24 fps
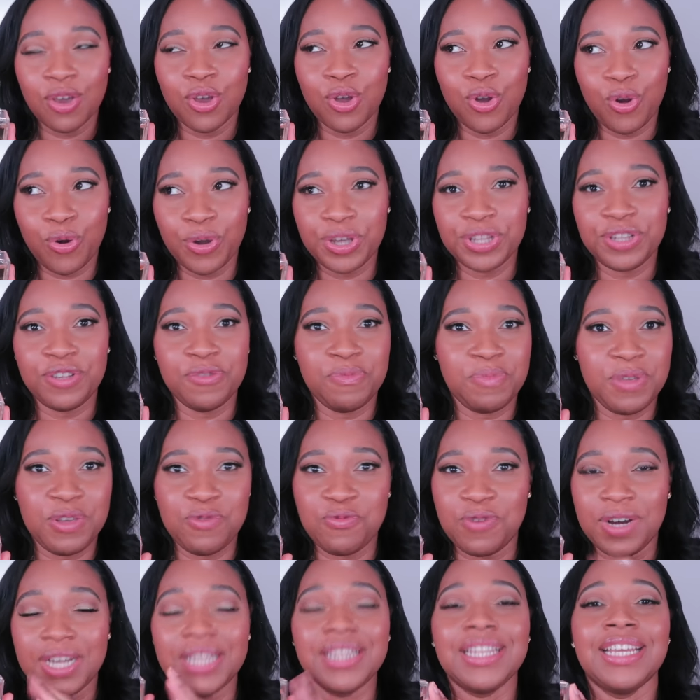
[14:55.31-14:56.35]
going to be
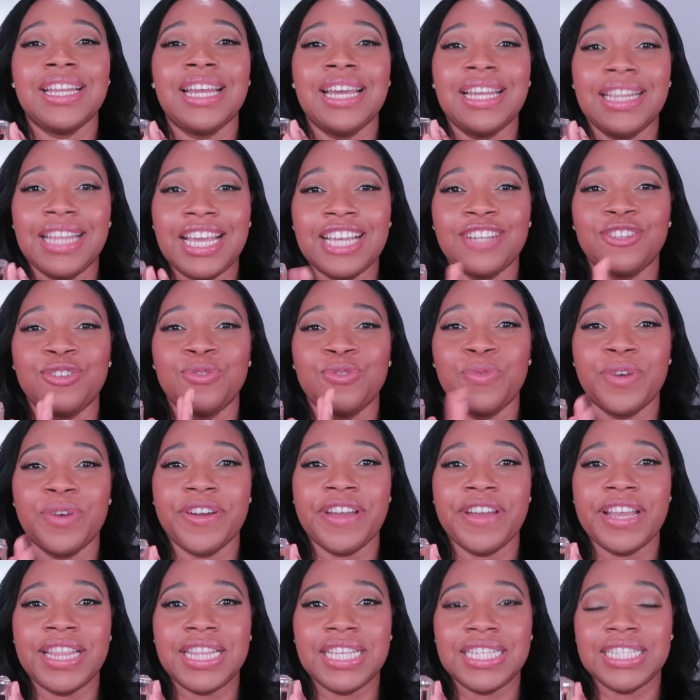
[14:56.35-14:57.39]
one that I like to
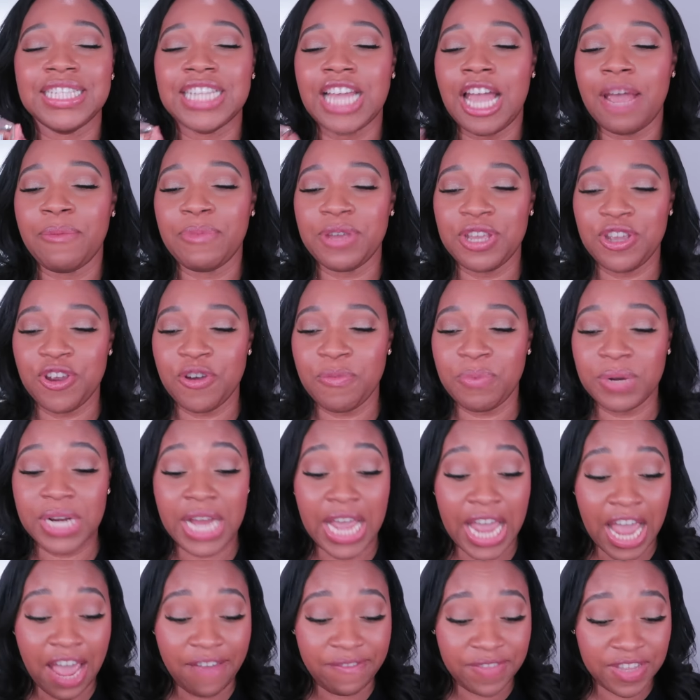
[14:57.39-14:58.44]
wear at this time of year. But
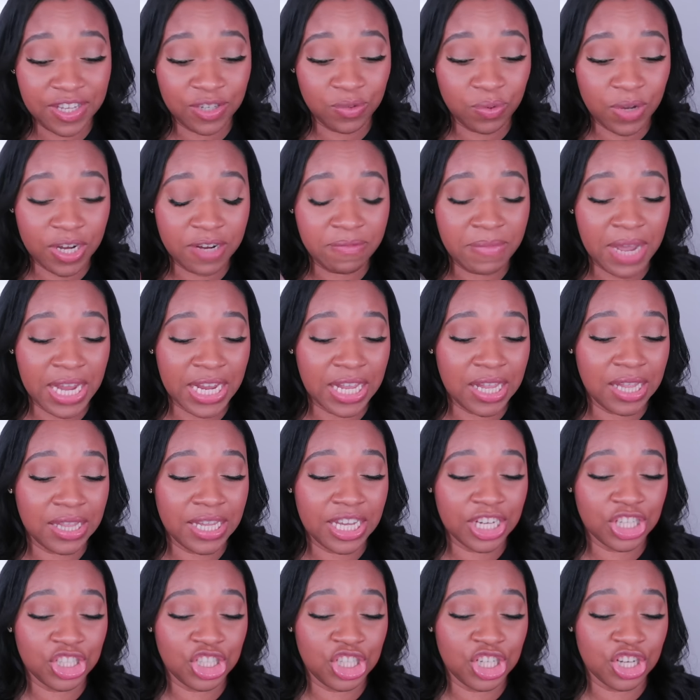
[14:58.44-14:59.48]
I have this one in my
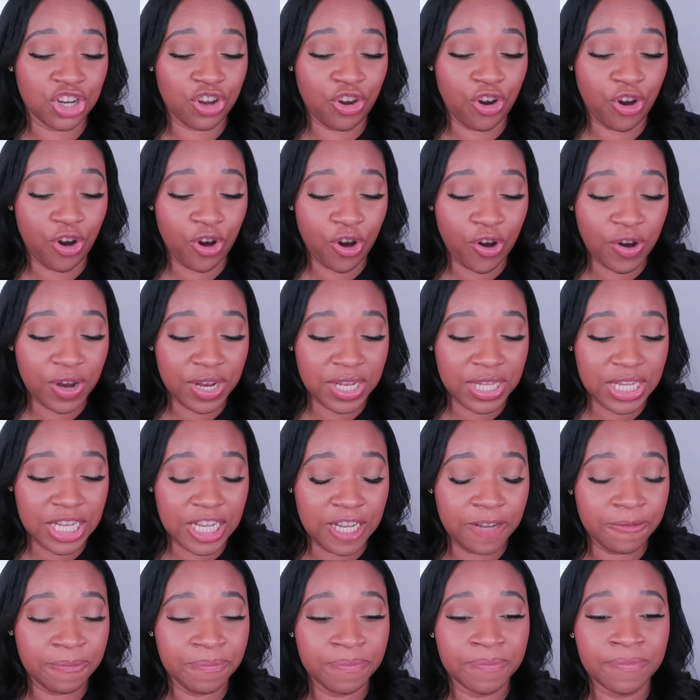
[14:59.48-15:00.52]
collection
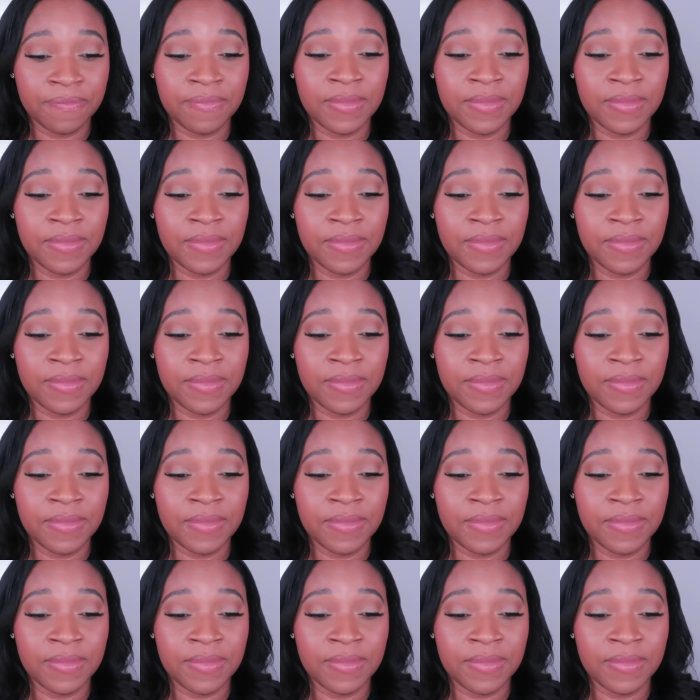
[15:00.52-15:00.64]
currently.